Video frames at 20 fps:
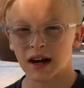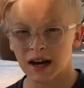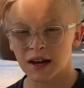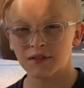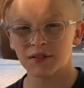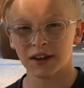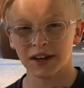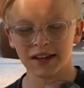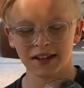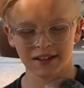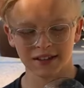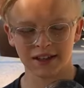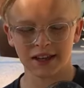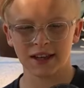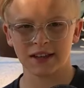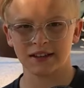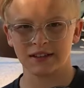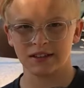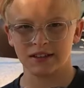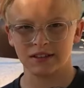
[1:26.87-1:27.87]
I have 8
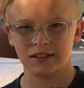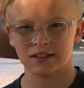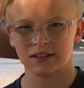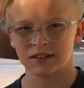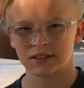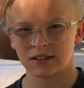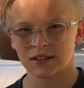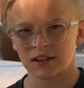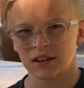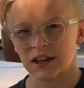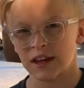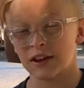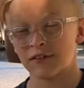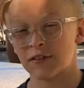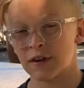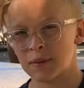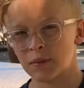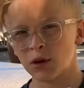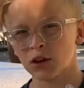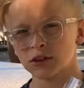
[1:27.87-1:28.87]
candies.
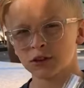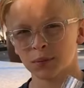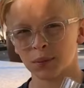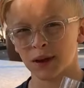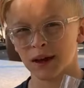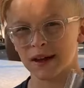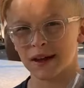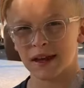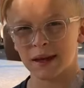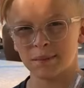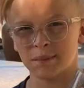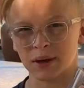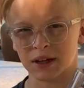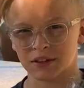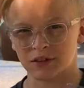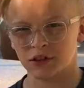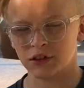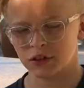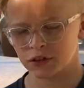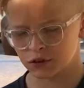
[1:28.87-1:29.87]
If I multiply 8
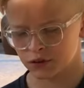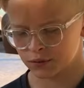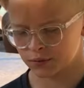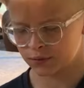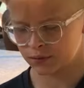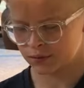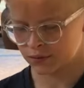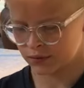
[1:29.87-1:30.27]
by 2,